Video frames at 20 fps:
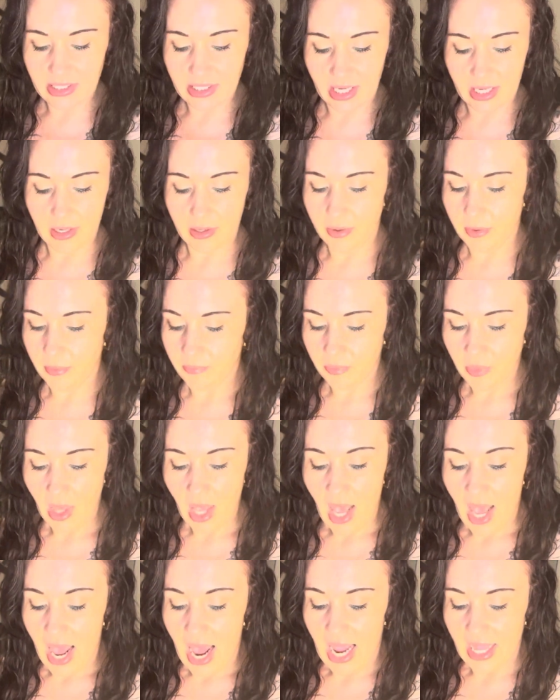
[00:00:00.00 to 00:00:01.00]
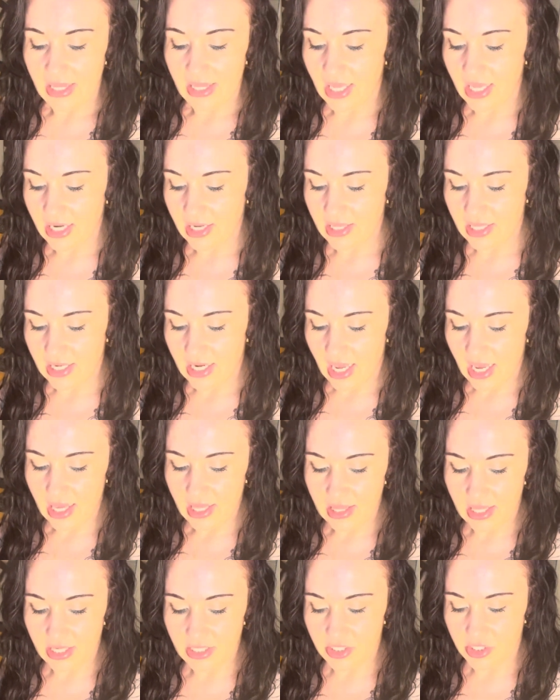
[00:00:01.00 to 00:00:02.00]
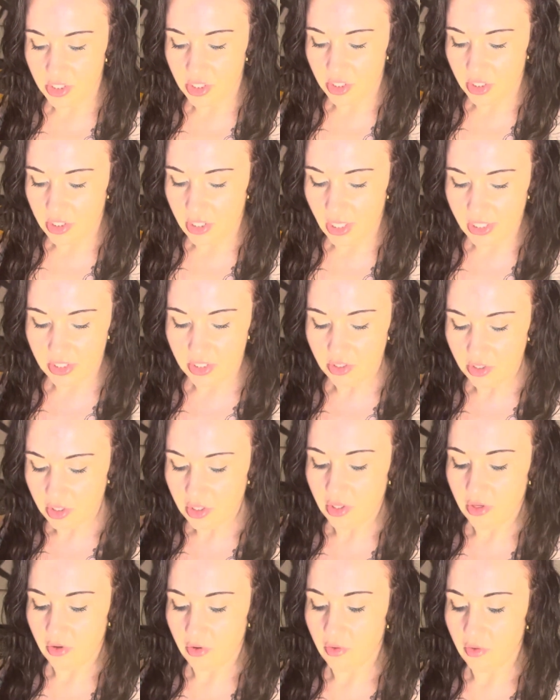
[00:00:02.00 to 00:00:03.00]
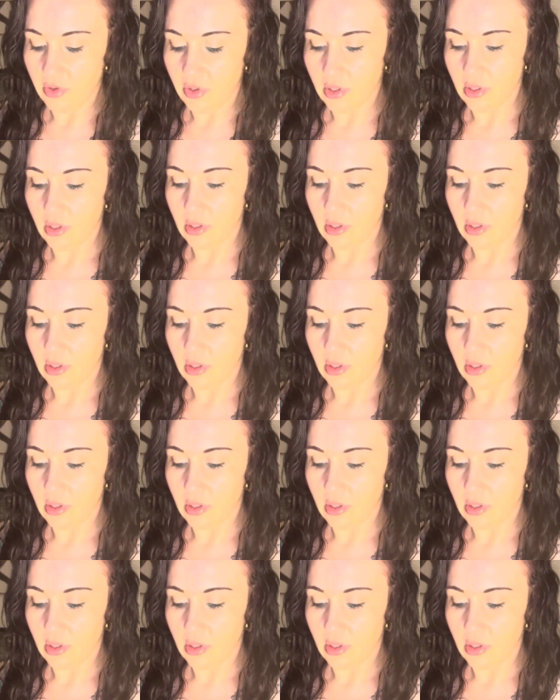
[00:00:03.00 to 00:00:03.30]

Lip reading: like, at the end of the day, they took you